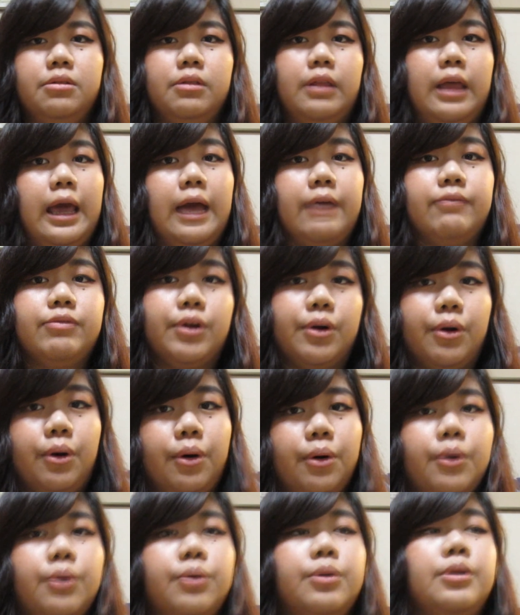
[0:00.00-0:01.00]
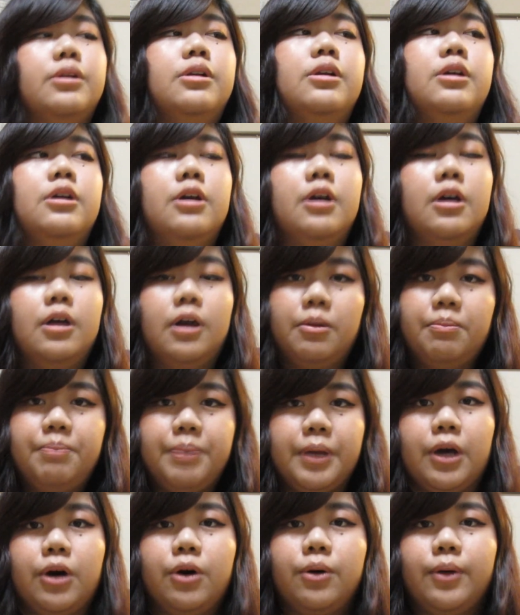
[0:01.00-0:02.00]
they have their own
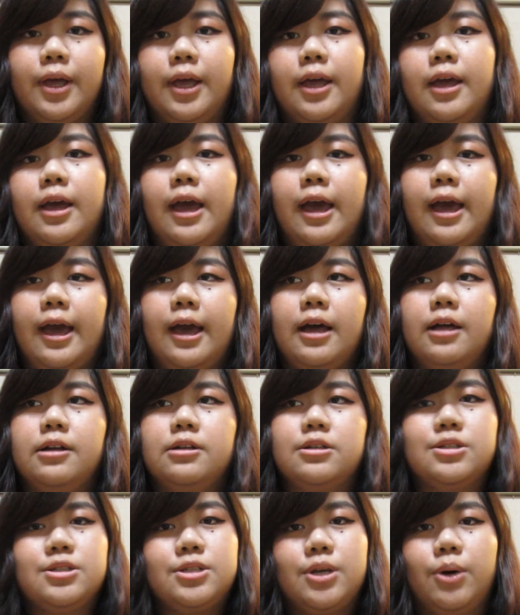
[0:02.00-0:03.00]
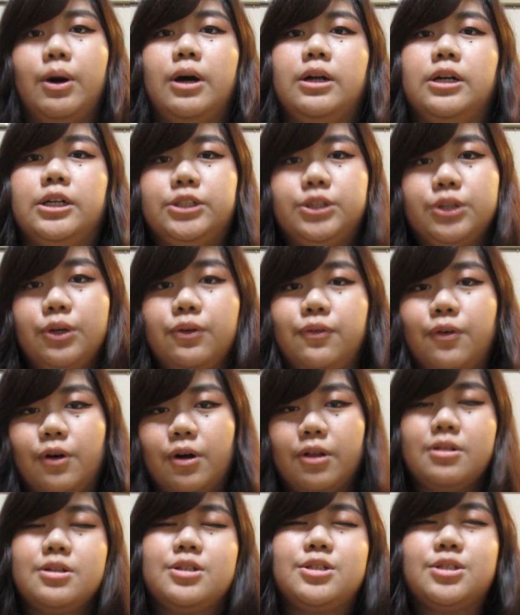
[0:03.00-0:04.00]
BOE and so on and so
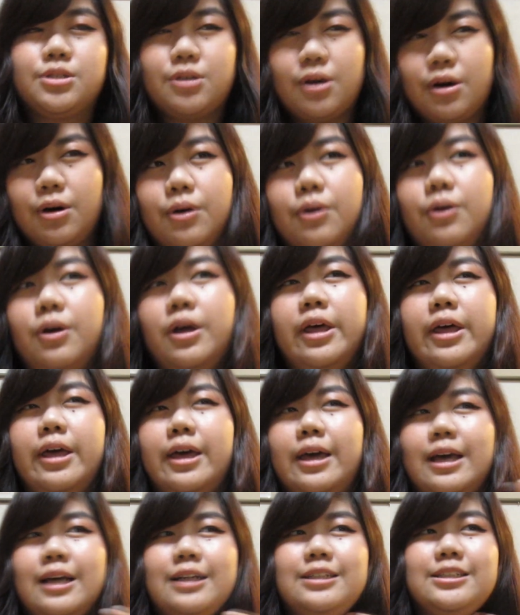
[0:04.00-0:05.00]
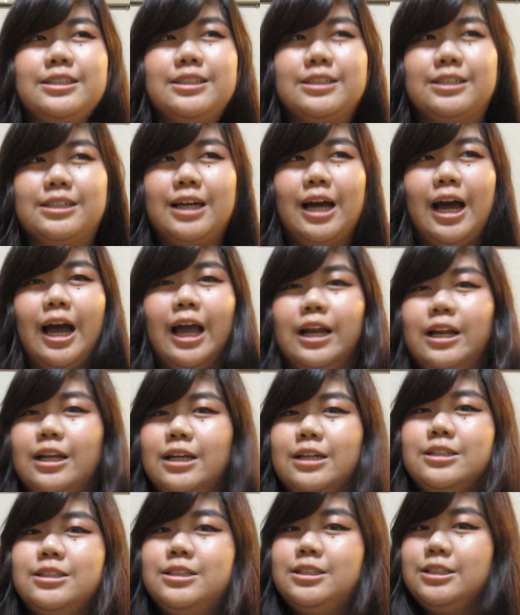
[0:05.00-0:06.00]
forth. So it's kind
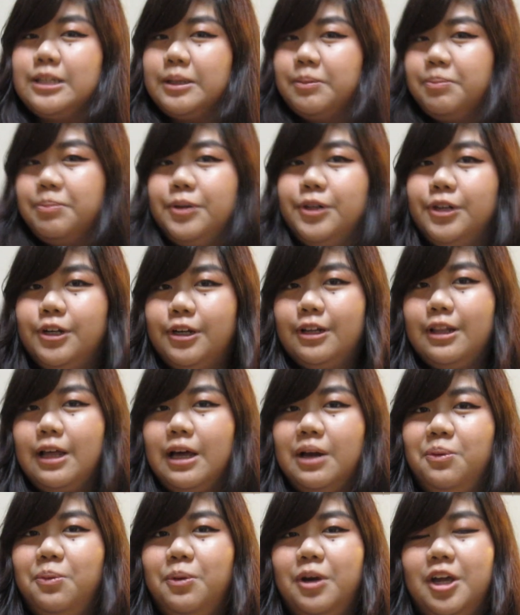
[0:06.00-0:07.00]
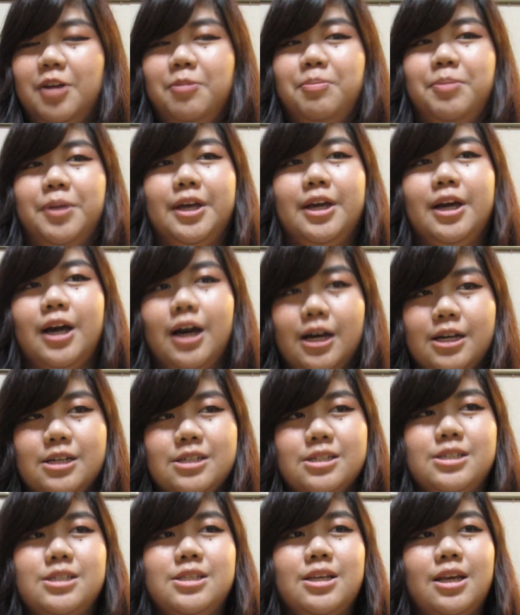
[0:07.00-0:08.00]
of simpler that way
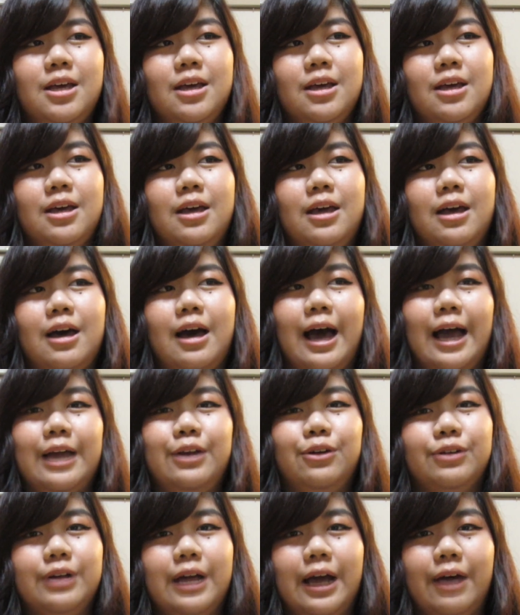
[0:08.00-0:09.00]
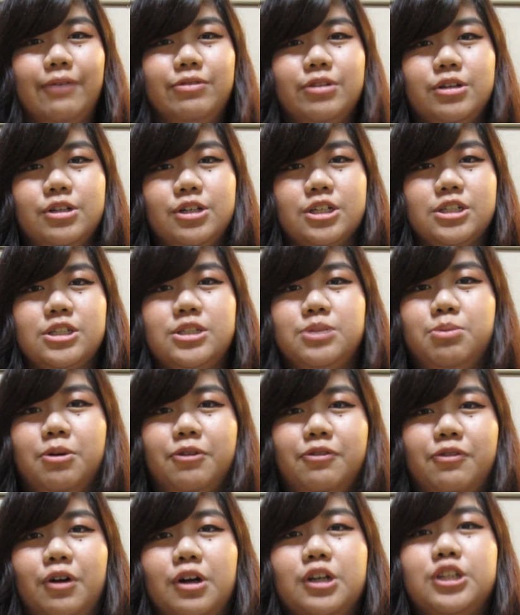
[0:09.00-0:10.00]
because I don't have to just
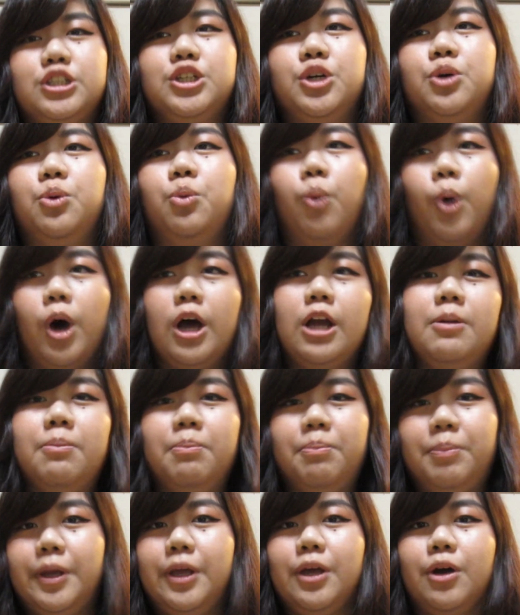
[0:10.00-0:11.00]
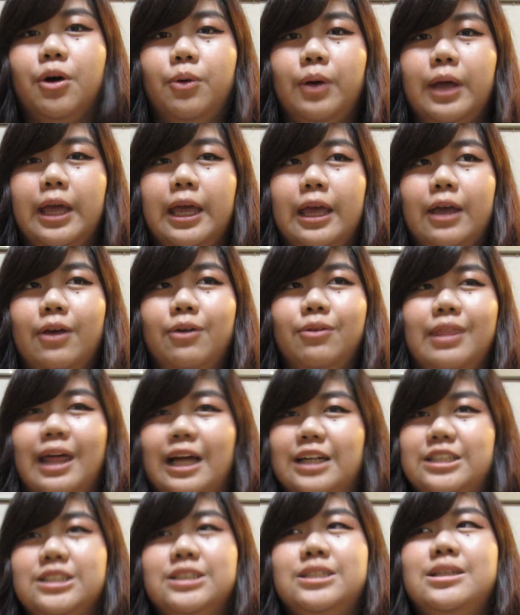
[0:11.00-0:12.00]
refer to one BOE
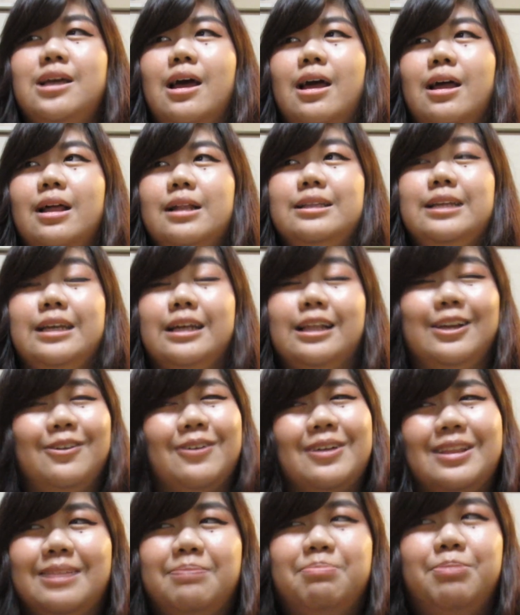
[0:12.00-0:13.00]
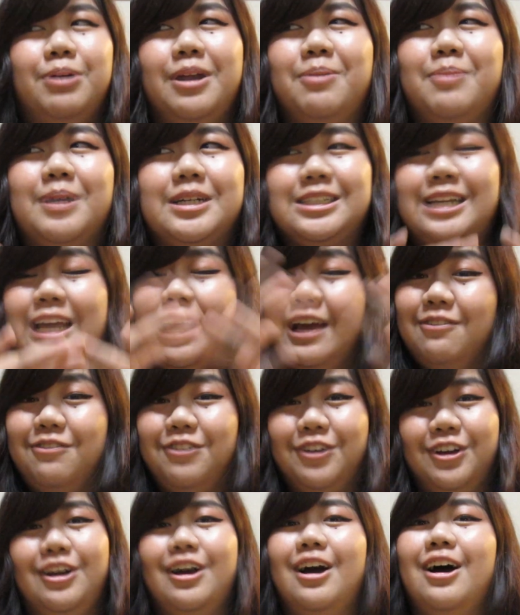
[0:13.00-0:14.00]
that's dealing with pretty much
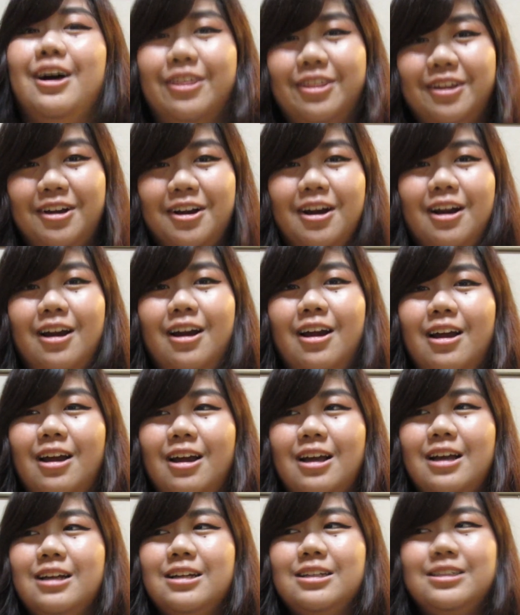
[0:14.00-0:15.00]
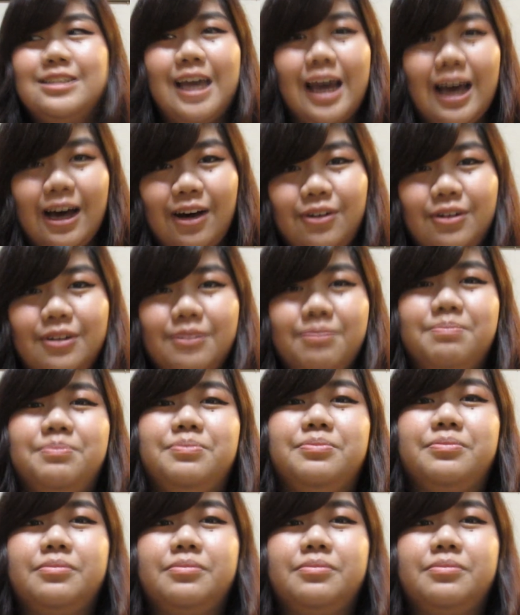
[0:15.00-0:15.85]
every other town.